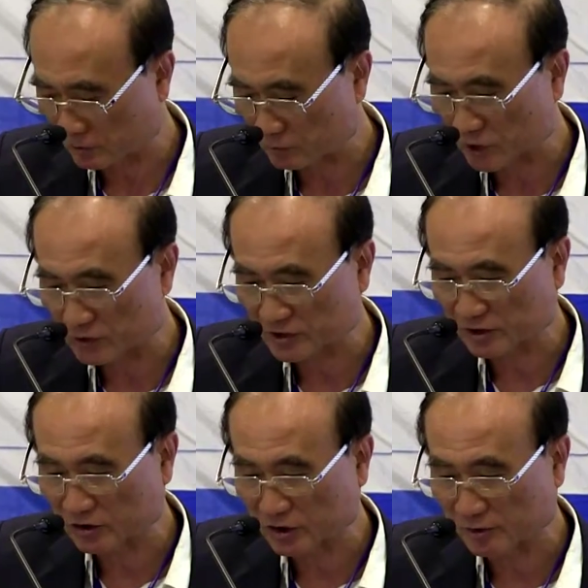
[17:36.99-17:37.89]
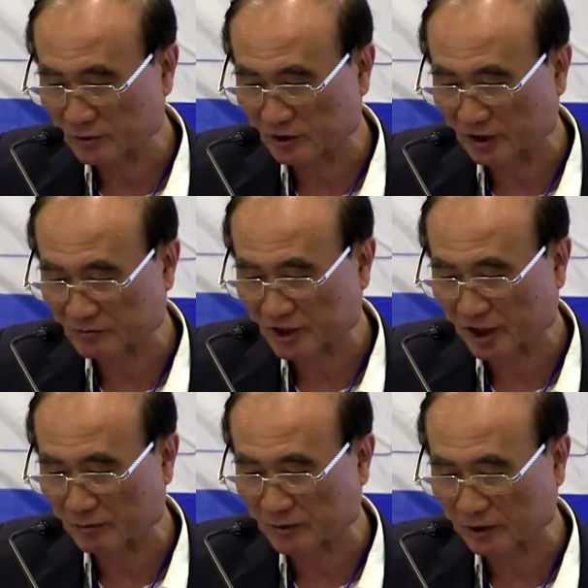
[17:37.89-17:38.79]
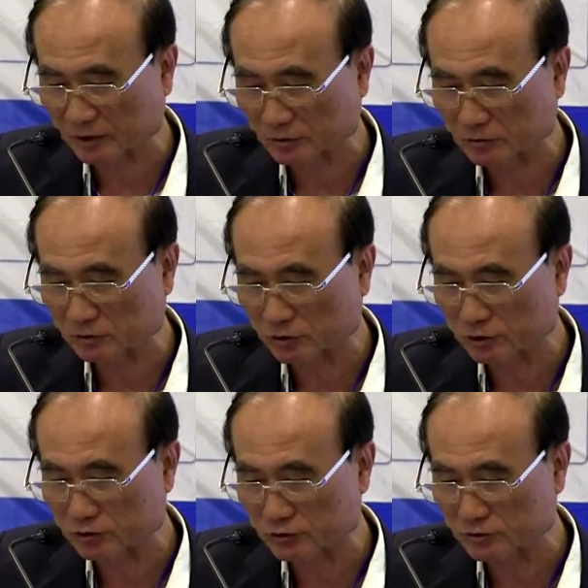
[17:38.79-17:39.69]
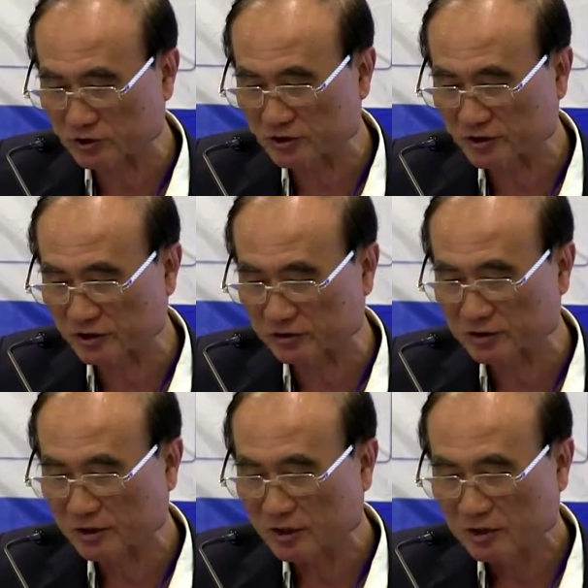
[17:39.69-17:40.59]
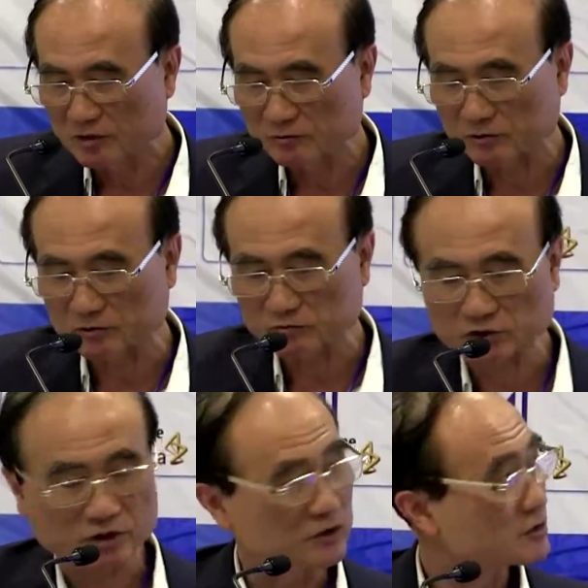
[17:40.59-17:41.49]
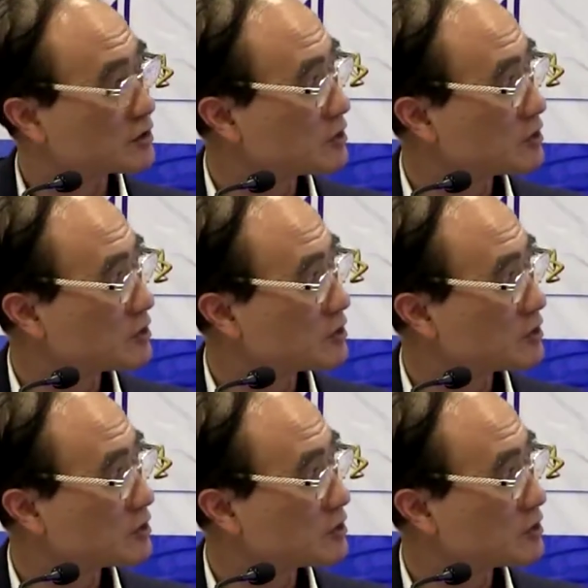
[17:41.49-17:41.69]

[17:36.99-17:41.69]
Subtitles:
because I don't have enough time, I don't go into details. We can